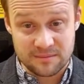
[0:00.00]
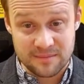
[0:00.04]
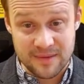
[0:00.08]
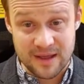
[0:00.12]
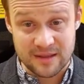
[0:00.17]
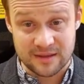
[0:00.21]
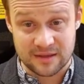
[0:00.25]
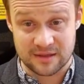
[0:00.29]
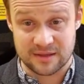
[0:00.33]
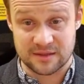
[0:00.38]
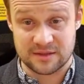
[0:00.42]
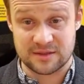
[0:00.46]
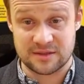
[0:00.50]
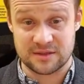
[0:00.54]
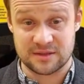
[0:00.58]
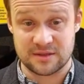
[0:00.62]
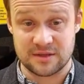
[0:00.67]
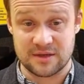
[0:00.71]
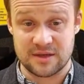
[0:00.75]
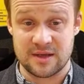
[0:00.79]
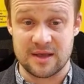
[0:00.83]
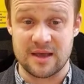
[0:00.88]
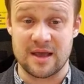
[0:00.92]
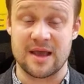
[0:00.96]
methods
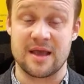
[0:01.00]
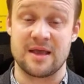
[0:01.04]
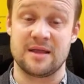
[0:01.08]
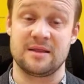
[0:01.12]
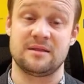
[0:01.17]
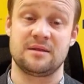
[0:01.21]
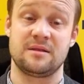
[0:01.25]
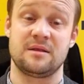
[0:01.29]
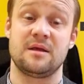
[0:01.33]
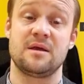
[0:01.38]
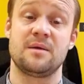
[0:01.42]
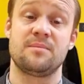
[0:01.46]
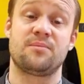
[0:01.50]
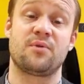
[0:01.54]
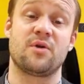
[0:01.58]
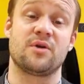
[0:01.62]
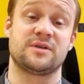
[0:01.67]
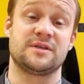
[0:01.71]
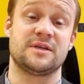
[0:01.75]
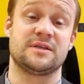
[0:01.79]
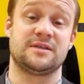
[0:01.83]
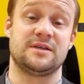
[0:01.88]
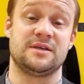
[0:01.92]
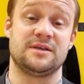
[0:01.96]
and
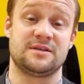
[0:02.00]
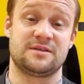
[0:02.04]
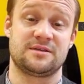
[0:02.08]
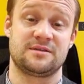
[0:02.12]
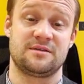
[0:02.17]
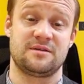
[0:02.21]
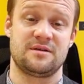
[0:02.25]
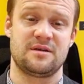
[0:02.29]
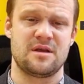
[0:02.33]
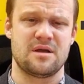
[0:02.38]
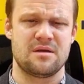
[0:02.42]
processes,